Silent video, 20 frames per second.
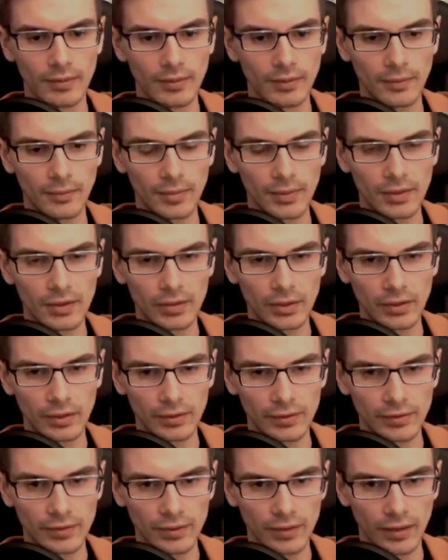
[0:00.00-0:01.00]

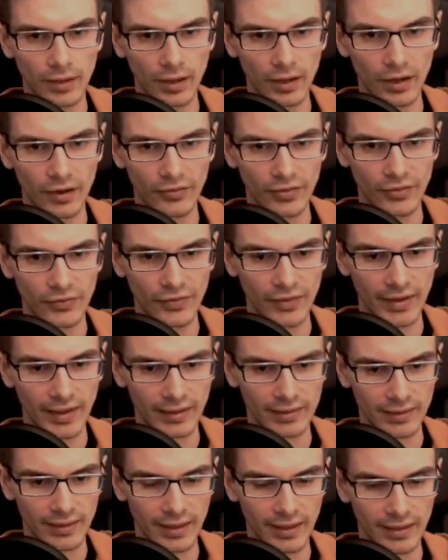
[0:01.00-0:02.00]
because of the
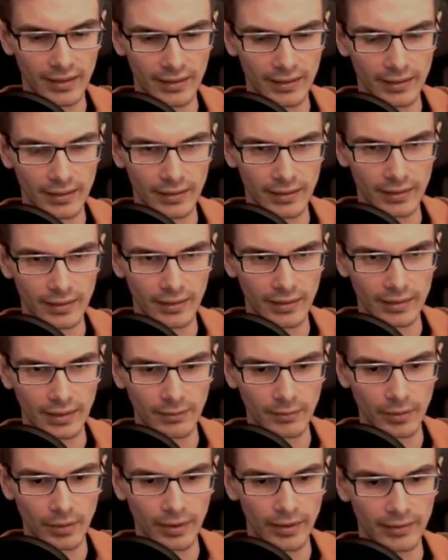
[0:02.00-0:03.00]
fact that it
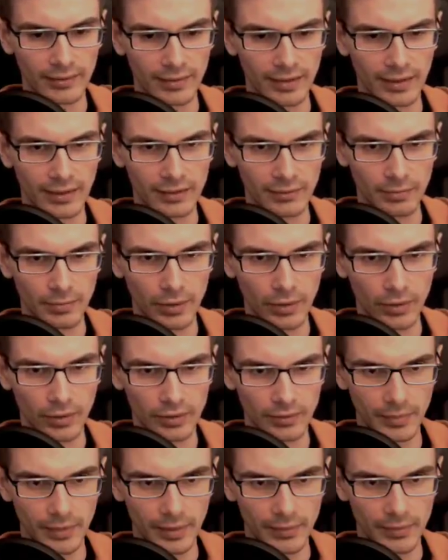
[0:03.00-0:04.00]
gets blocked
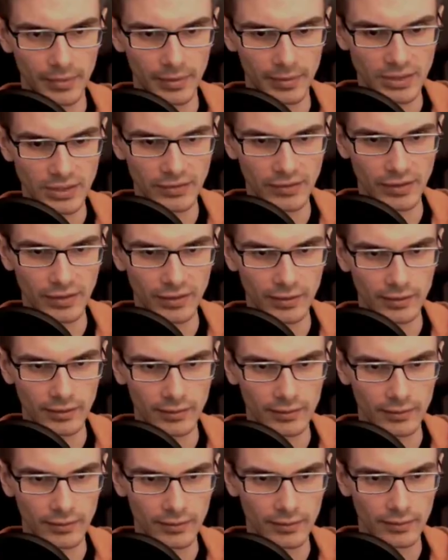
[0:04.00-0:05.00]
by damage, I think.
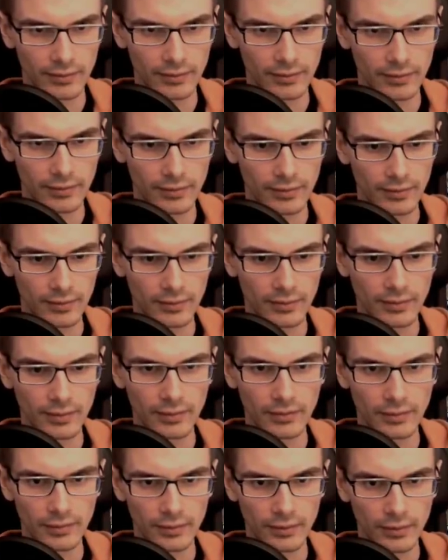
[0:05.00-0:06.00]

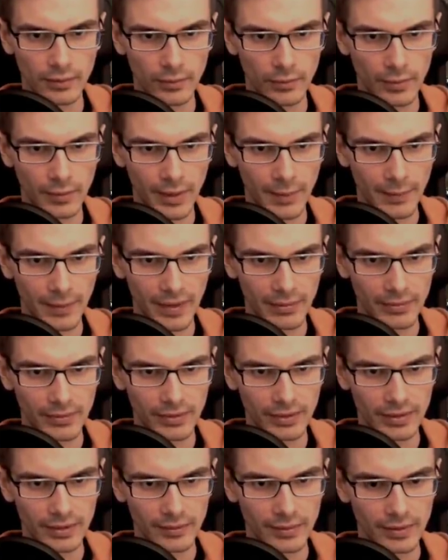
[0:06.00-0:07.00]
So we might be able to
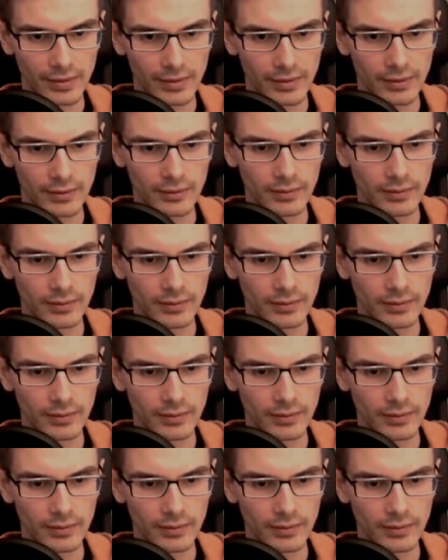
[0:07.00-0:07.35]
come in here.